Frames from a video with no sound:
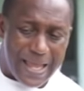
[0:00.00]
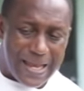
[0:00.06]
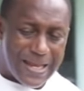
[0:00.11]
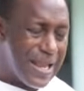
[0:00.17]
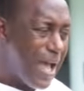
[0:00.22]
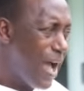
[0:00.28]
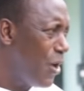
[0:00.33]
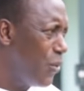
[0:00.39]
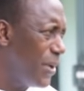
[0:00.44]

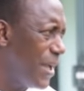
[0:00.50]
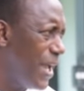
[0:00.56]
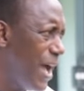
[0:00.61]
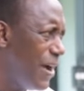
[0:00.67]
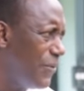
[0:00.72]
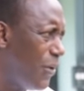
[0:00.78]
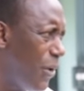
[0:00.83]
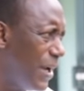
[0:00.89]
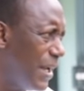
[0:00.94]
Now we
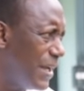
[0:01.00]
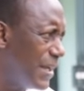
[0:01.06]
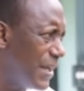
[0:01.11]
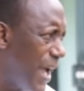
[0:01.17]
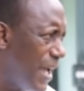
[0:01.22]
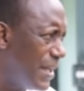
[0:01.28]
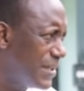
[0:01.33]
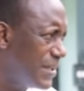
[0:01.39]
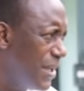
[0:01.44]
have oil
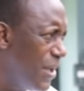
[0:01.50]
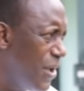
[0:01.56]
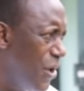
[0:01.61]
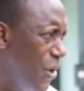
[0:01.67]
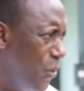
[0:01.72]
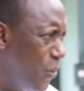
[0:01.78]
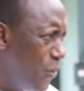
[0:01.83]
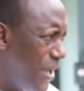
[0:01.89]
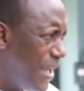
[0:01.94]
and gas.
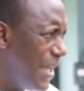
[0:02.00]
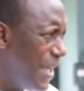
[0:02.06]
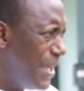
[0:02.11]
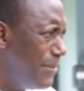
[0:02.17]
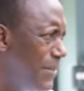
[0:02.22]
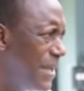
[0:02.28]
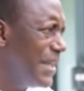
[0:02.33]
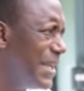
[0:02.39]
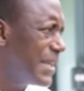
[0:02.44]

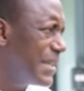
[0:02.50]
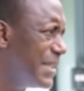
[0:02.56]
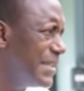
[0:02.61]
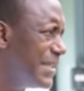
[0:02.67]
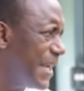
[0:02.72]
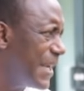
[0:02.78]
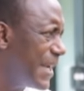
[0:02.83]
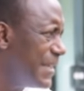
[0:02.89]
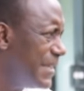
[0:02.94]
We
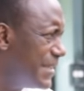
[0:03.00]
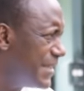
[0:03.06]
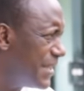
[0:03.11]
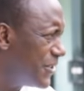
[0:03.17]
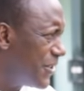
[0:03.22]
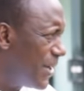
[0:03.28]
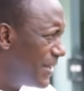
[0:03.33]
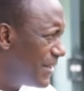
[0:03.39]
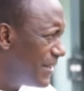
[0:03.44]
immediately take a
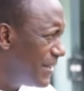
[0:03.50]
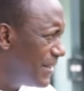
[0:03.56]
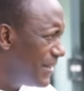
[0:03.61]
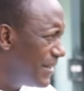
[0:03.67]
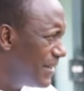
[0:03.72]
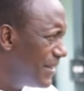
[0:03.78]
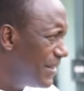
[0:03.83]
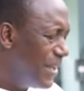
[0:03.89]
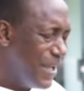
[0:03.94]
decision
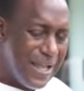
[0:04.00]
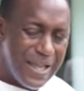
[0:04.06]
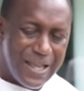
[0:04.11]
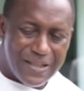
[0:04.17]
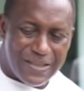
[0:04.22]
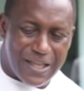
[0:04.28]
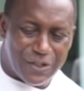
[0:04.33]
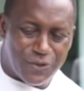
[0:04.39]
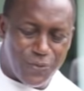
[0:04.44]

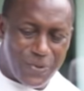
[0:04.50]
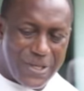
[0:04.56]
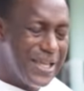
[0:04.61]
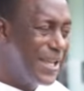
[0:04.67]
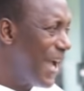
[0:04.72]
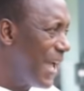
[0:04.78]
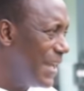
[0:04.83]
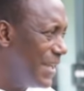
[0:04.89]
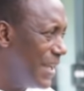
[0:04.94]
that
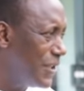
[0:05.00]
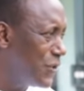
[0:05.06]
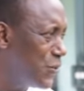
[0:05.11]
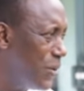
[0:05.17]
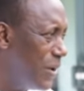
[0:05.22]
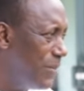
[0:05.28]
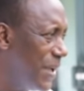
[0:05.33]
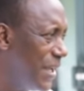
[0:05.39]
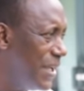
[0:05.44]
we
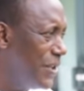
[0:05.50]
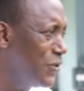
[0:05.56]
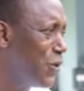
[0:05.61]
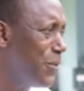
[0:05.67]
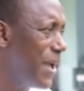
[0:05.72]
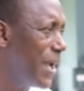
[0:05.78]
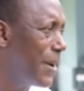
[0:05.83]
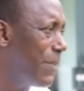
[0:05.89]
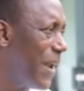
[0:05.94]
Ghanaians will begin
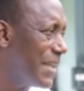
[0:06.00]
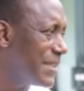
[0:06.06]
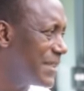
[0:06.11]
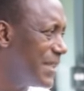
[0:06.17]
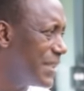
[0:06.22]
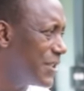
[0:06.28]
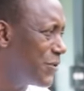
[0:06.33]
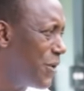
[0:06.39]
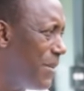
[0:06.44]
to make
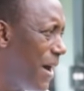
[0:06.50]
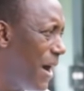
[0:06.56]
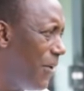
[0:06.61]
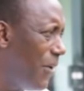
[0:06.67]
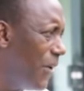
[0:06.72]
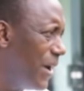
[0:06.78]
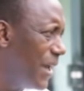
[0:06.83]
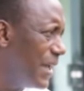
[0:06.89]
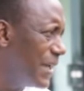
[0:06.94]
plastics from
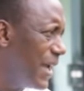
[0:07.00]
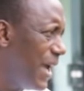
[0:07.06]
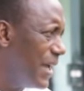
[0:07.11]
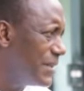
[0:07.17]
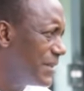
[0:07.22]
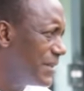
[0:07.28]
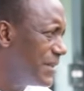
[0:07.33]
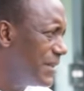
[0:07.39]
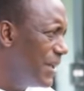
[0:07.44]
our oil and
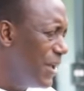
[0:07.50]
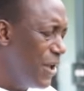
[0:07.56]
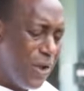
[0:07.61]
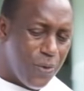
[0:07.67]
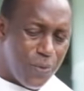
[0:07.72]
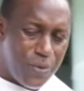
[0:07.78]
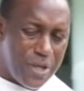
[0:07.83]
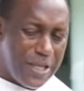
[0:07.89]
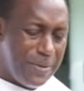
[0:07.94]
gas.
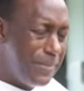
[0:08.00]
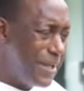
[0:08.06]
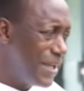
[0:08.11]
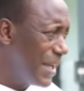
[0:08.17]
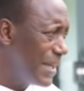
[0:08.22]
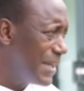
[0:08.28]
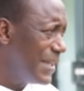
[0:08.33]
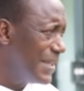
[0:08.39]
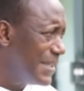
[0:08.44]
We
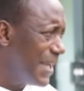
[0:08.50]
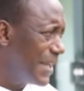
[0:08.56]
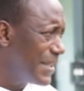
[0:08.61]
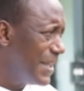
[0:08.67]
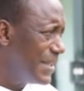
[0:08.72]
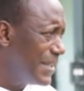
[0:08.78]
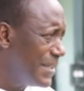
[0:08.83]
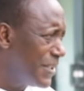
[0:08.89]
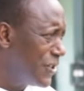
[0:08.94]
immediately
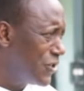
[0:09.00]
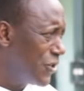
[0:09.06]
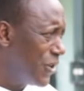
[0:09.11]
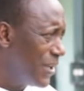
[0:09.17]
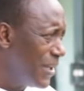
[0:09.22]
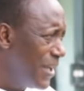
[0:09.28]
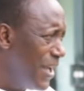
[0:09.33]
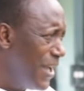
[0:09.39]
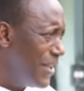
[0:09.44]
take the
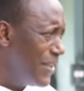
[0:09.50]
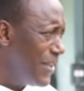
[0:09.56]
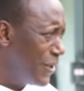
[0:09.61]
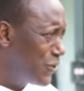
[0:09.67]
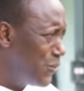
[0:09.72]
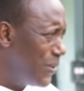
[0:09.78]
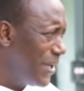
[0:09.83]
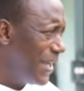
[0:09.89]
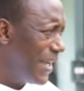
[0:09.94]
decision
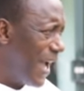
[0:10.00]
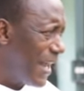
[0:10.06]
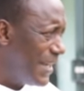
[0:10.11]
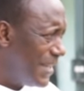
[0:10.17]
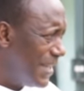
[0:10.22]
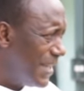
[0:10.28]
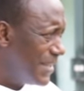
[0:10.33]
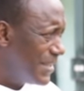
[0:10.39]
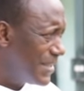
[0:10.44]
that we
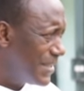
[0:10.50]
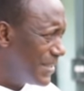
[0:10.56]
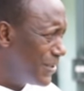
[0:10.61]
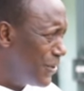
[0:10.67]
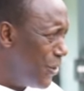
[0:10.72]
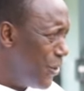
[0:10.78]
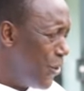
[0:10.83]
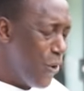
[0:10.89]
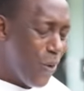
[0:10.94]

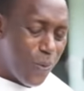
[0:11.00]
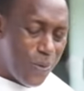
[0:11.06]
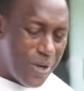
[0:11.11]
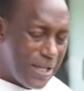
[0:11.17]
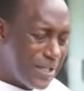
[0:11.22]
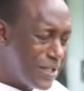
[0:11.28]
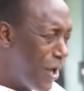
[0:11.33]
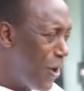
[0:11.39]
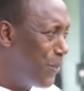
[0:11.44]
Ghanaians
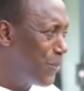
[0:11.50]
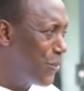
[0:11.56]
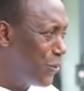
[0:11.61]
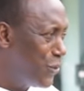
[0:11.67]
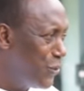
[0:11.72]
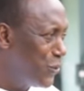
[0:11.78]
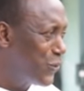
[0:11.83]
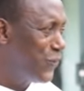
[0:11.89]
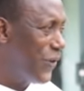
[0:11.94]
will now
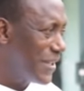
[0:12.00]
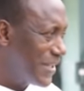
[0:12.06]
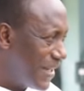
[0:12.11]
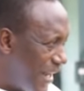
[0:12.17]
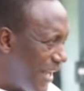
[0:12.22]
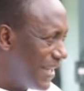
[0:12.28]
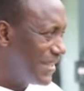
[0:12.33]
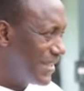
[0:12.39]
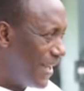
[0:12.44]
produce
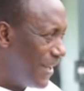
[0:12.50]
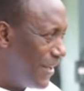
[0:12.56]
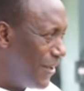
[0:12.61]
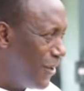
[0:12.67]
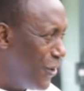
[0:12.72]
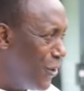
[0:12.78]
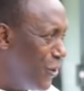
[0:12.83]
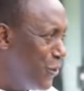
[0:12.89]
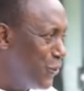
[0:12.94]
fertilizer
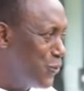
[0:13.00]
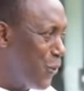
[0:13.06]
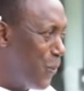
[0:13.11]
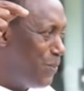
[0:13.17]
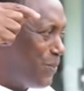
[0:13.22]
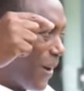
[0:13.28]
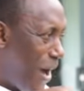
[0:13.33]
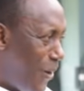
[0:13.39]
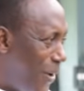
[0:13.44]

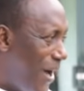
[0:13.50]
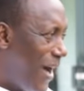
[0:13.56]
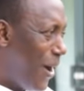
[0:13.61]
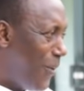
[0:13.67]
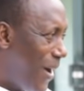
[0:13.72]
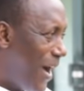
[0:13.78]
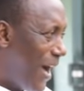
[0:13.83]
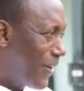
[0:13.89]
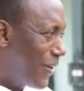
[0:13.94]
to power
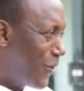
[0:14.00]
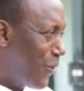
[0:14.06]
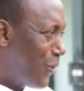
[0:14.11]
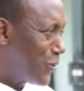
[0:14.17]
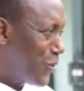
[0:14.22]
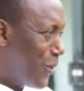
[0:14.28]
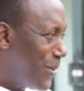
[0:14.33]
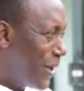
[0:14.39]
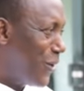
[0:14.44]
our
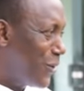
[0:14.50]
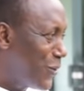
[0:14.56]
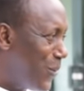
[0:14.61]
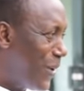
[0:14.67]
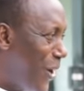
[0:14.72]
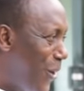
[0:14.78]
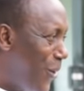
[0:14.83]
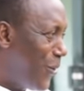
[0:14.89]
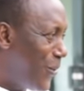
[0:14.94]
agriculture because
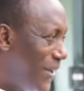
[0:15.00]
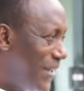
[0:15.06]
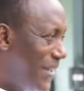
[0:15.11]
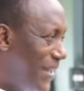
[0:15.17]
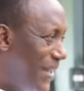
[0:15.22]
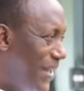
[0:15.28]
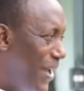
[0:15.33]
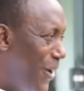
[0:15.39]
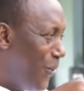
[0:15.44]
we're
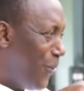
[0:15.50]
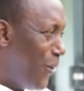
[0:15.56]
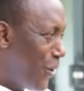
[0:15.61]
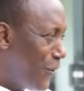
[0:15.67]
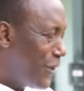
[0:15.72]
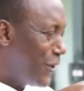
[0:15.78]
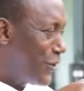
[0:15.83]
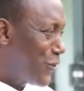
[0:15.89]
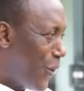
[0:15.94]
already
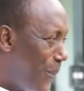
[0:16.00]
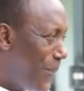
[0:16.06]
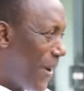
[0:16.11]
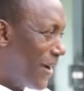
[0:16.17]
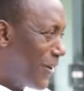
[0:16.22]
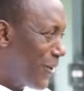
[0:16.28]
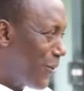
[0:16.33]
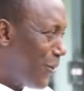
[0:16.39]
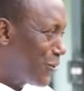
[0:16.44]
one of the top
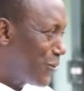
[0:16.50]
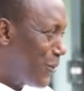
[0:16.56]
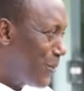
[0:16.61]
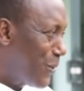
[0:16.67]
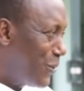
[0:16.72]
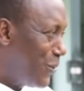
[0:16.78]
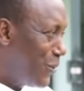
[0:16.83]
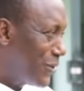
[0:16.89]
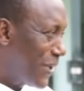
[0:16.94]
agriculture
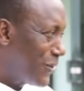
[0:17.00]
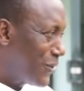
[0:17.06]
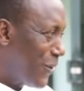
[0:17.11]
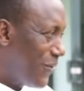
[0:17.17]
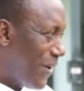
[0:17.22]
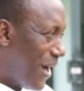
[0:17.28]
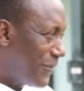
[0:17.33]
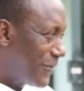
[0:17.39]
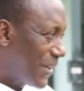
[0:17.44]
producers
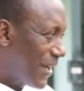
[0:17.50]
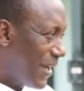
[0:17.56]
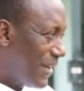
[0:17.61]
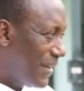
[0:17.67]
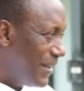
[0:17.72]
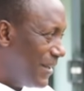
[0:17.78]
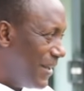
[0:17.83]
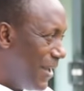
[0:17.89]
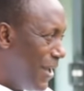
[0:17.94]
of
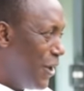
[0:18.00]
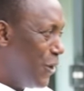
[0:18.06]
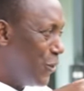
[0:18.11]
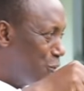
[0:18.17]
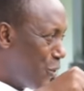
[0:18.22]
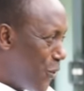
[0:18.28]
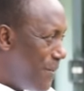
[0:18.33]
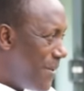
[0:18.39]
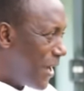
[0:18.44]
Africa,
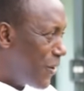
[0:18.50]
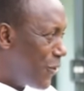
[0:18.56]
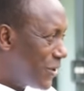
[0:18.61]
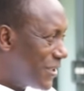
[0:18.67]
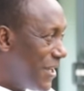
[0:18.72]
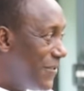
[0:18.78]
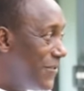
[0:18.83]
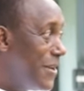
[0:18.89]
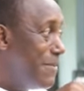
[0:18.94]
to make
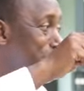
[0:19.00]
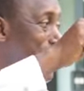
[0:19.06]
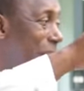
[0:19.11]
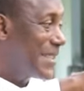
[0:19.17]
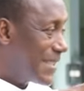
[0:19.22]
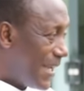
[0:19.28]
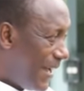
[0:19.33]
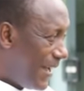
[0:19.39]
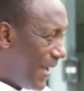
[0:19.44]
us even
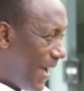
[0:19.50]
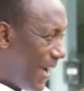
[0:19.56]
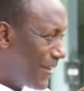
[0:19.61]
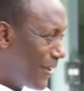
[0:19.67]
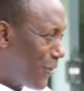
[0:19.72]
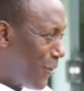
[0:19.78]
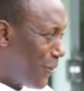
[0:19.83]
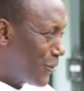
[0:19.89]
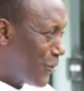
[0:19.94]
better
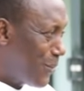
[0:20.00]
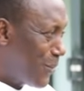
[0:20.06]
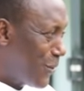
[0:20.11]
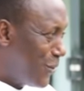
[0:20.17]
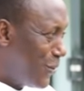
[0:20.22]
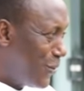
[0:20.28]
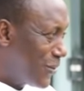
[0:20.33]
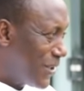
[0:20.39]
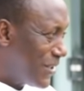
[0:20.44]
agriculture
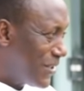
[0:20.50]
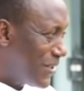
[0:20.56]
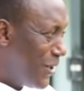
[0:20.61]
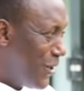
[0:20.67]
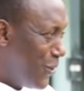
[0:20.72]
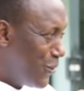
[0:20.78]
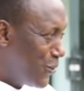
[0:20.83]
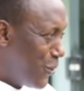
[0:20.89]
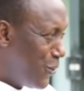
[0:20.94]
producers,
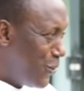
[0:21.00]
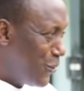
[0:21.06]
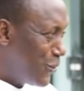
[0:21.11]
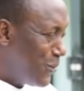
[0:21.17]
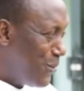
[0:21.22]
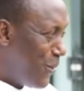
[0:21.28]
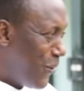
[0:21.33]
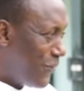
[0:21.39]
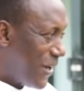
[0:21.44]
to
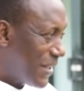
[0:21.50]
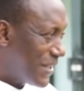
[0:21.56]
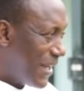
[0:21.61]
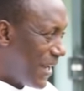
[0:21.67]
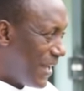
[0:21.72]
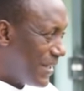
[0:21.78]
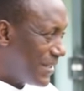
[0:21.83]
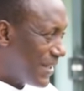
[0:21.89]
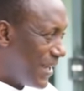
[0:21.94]
use more
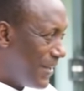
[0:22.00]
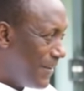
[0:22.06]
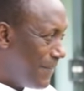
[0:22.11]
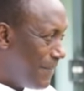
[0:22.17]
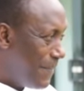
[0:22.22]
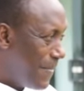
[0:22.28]
fertilizer.